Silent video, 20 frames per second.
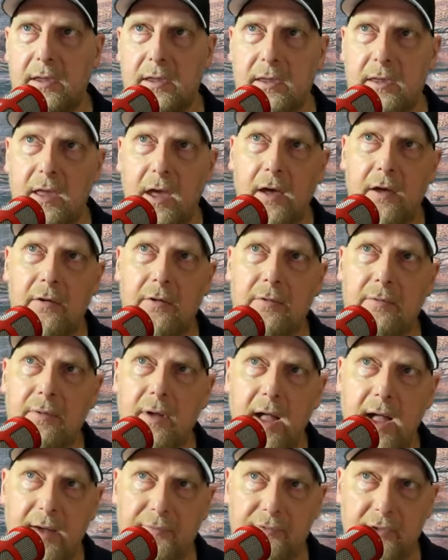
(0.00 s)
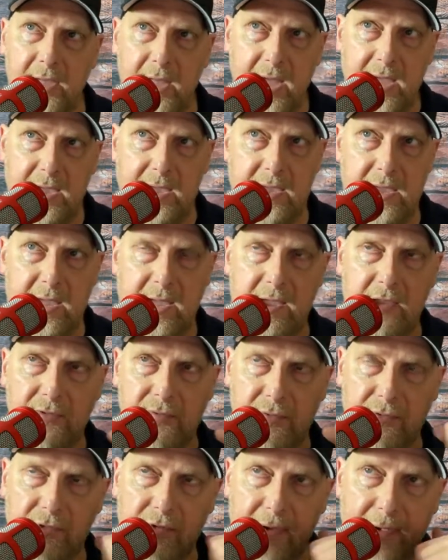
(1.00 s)
go after 8 years
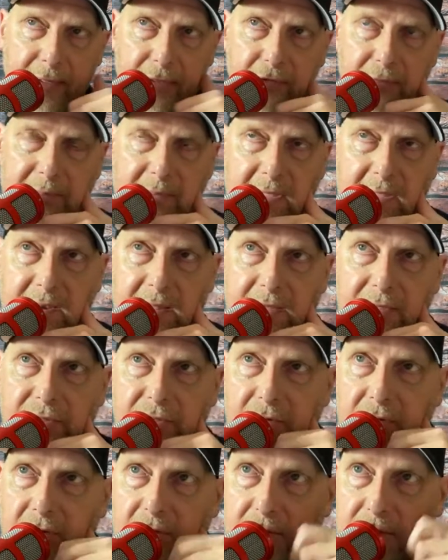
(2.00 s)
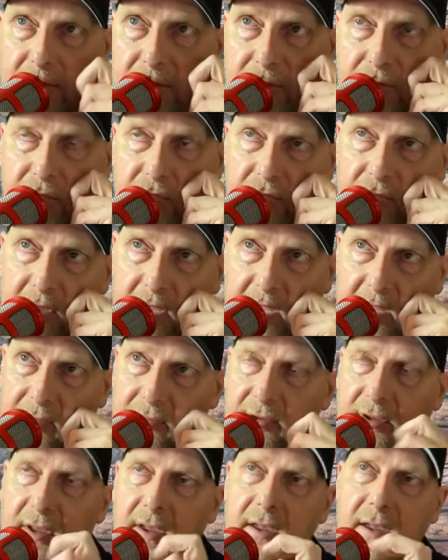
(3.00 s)
of a transplant, I thought, oh
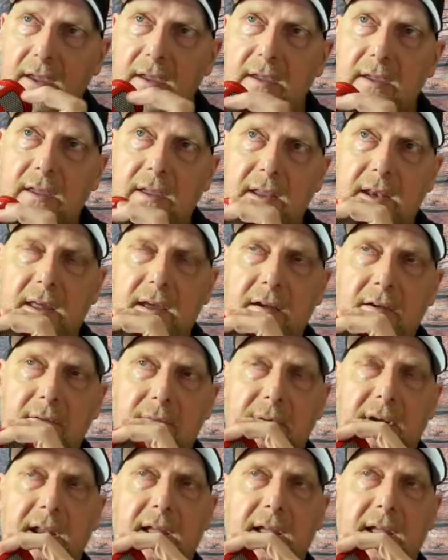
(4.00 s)
shit, you know,